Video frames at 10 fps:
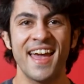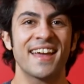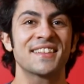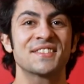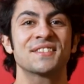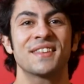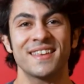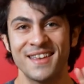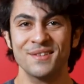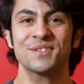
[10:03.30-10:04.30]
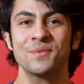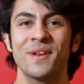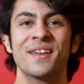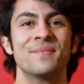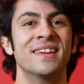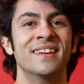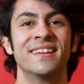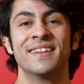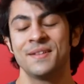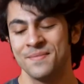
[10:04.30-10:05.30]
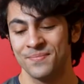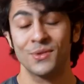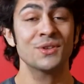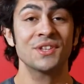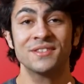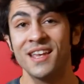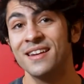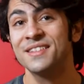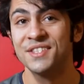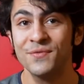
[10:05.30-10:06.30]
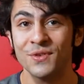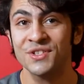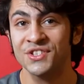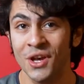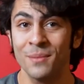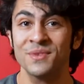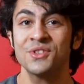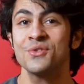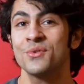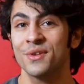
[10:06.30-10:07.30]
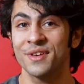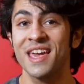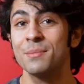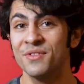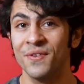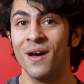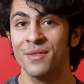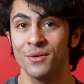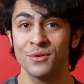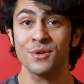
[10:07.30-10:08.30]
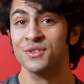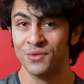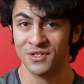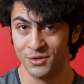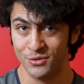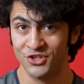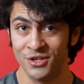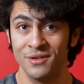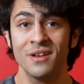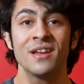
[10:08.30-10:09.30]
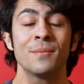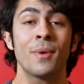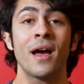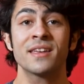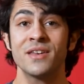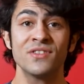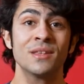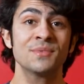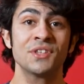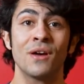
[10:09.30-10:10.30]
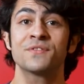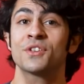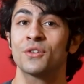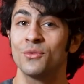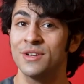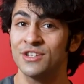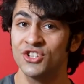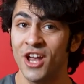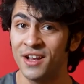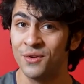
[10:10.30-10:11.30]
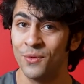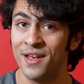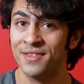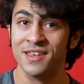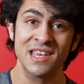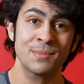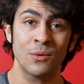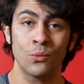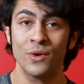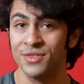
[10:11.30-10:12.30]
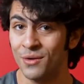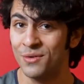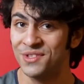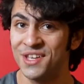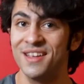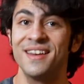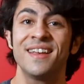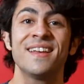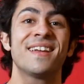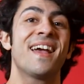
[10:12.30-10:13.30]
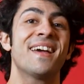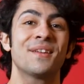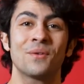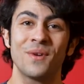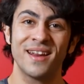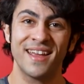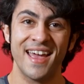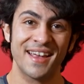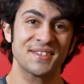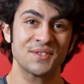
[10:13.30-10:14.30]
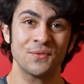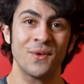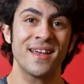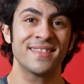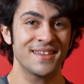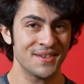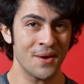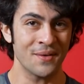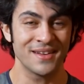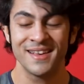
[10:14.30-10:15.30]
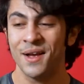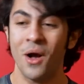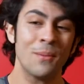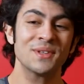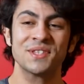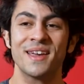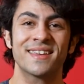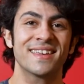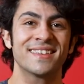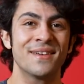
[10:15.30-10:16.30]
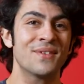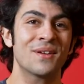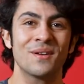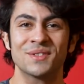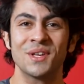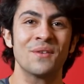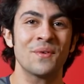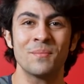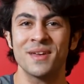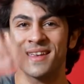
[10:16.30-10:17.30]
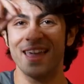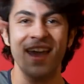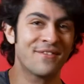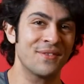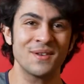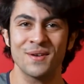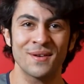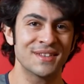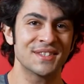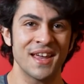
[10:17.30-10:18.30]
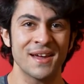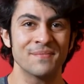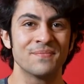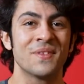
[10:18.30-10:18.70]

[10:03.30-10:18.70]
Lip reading: X. Here's what I mean. There's a tendency for some to gamify their New Year's resolution by giving themselves a green check when they keep up with their routine and a red X when they don't. Almost like giving yourself a big F on your exam.